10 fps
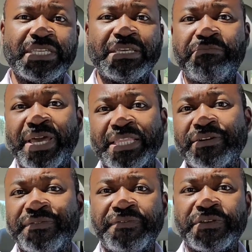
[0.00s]
in
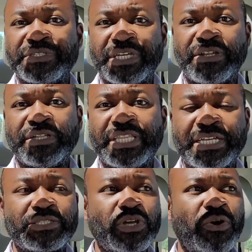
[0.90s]
medical fields and all
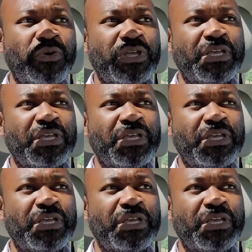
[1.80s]
that. So